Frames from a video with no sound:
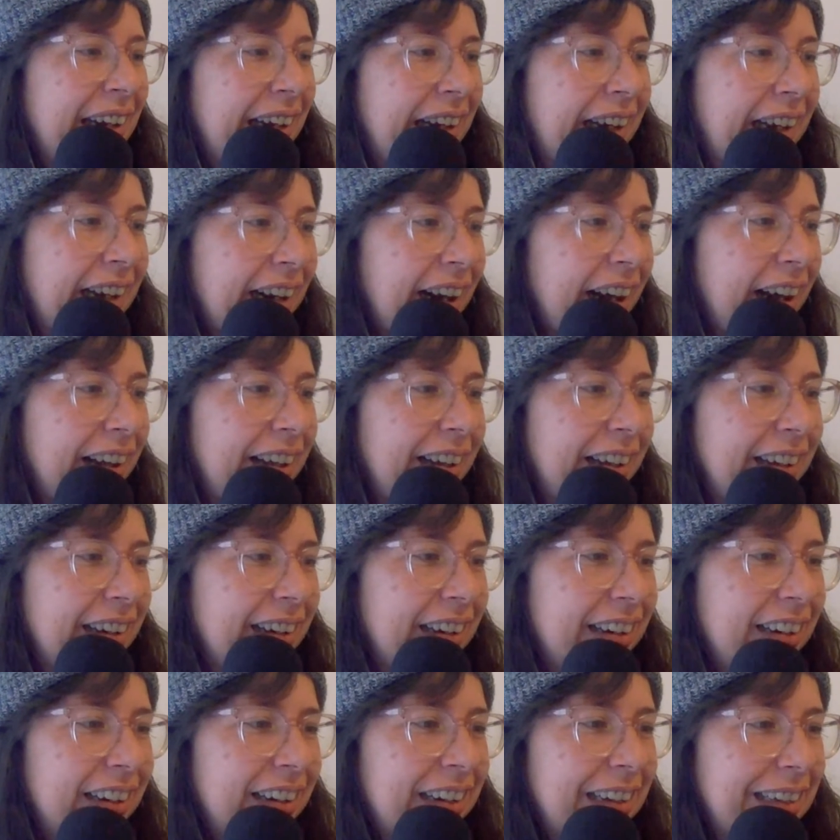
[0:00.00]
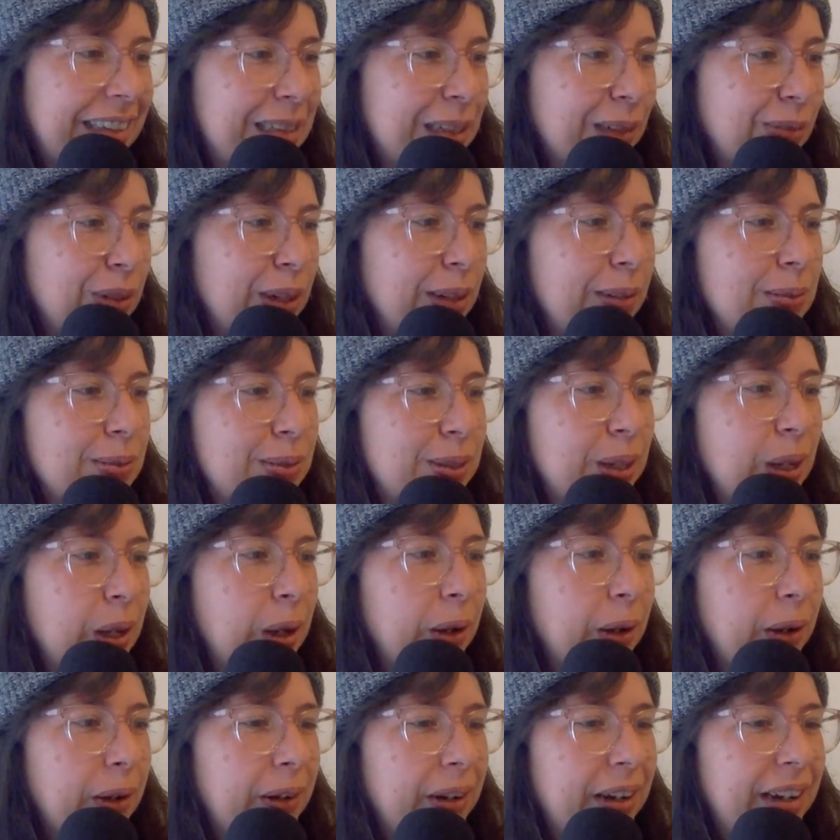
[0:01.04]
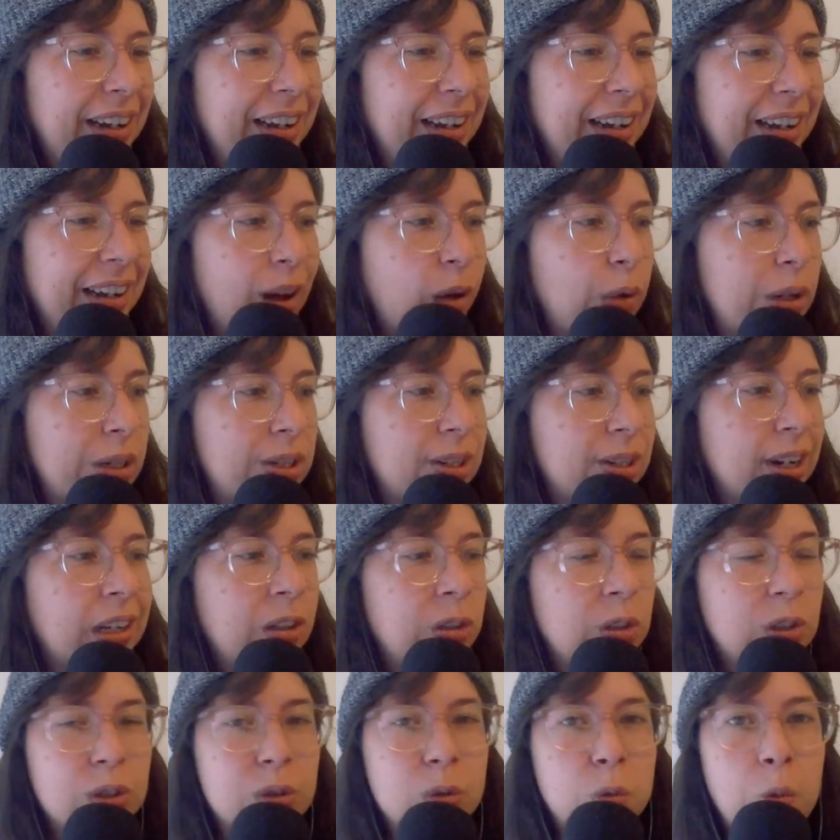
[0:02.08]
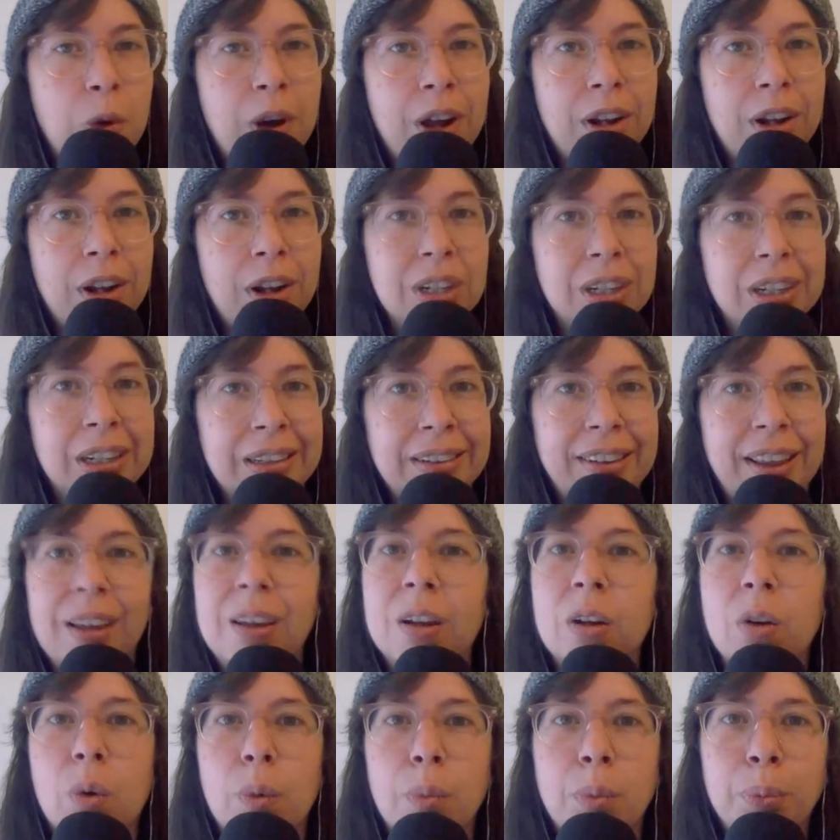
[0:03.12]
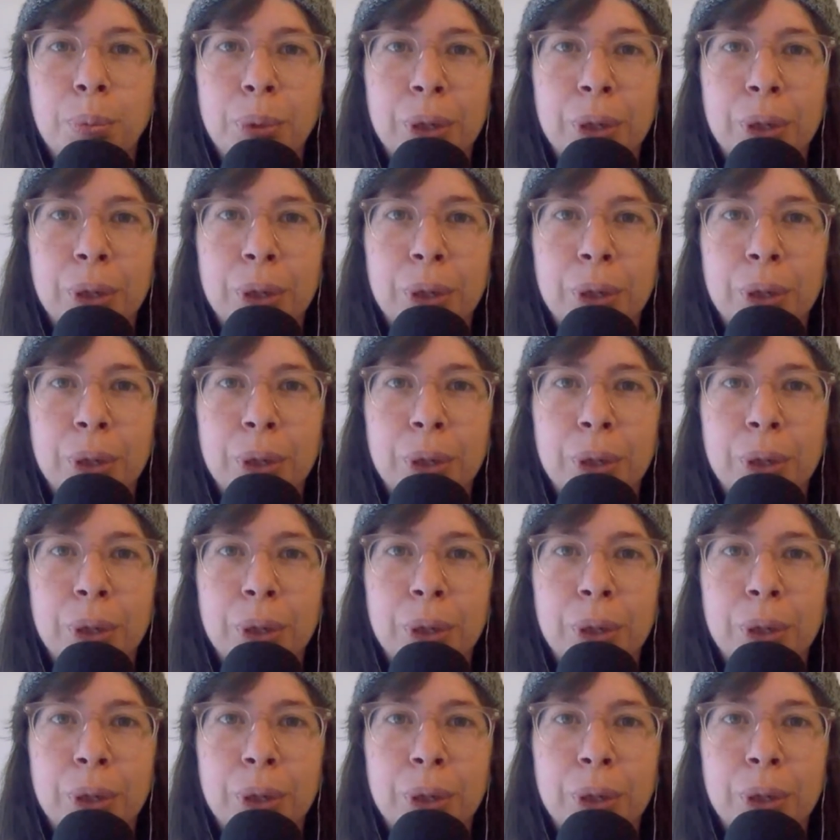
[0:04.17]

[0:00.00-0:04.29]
And I, I sometimes go, I wish I could just watch it like a normal